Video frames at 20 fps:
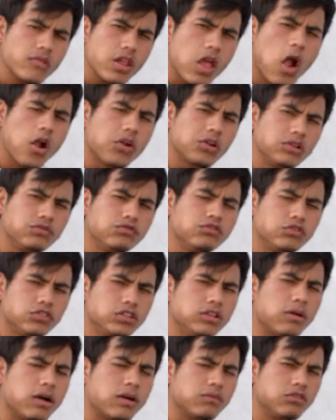If you see
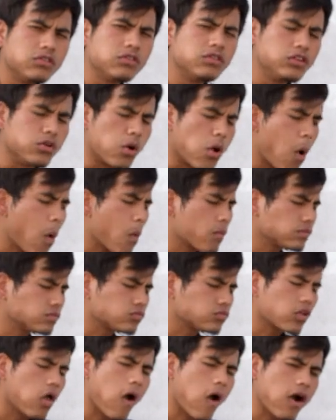my video
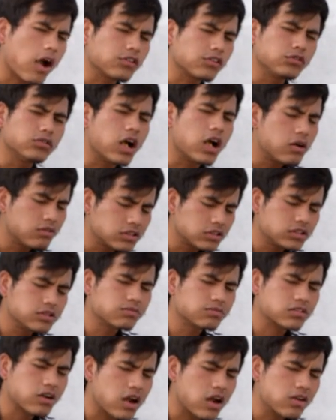and you haven't
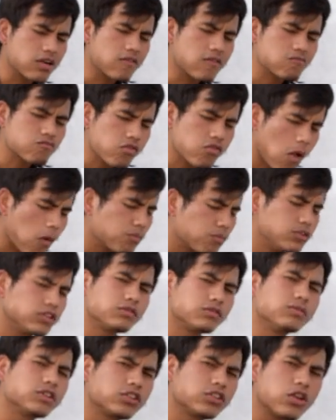subscribed yet, please
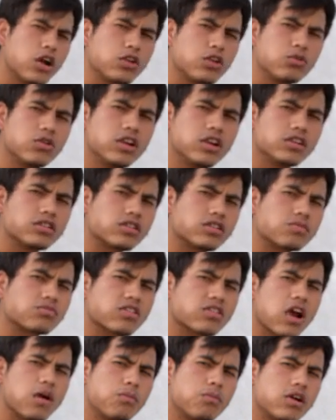make sure you hit the
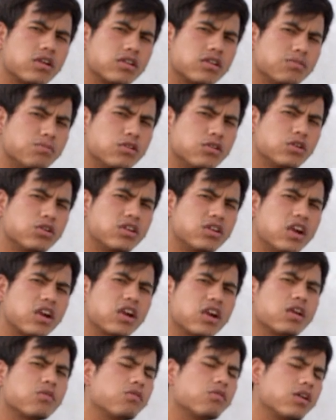subscribe button below there,
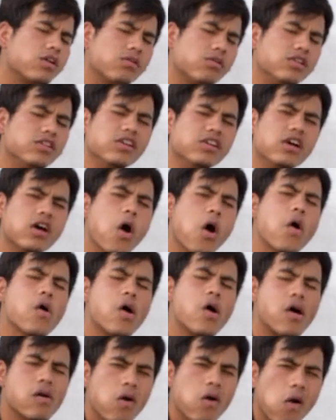that one over there,
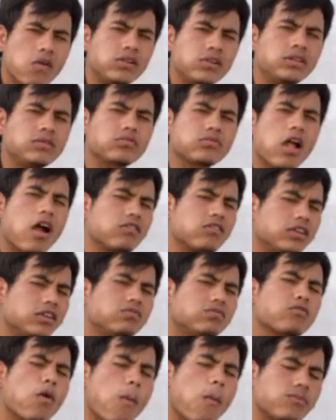and then
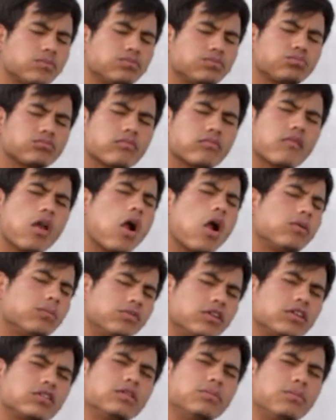
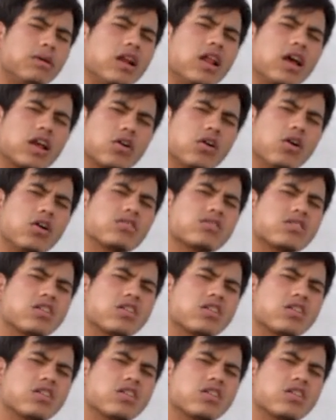press the bell icon.